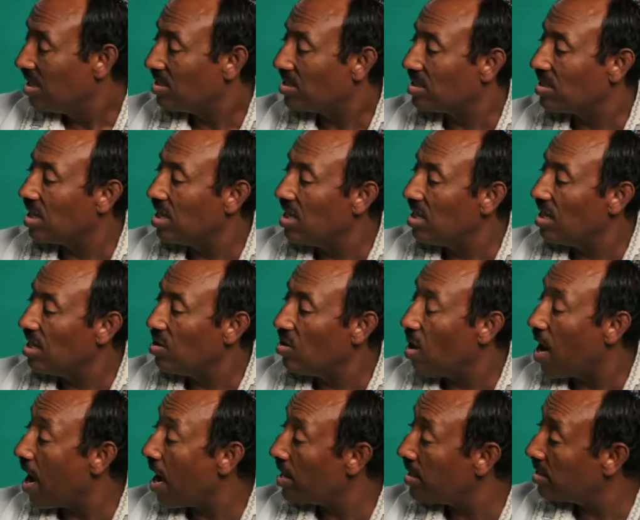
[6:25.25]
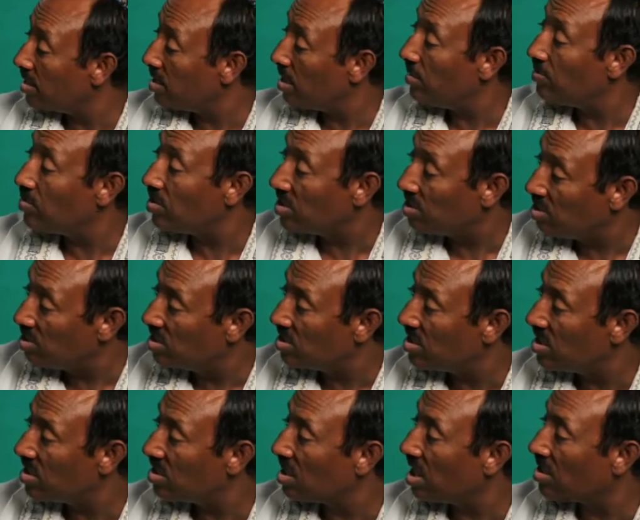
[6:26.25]
then you know I accepted
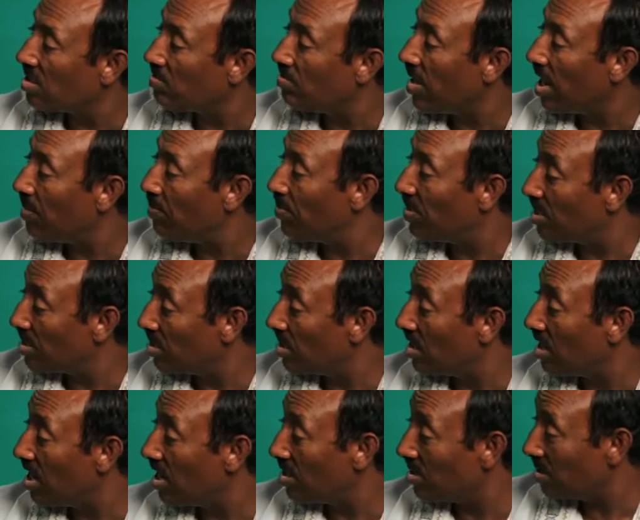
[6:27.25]
Jesus as my personal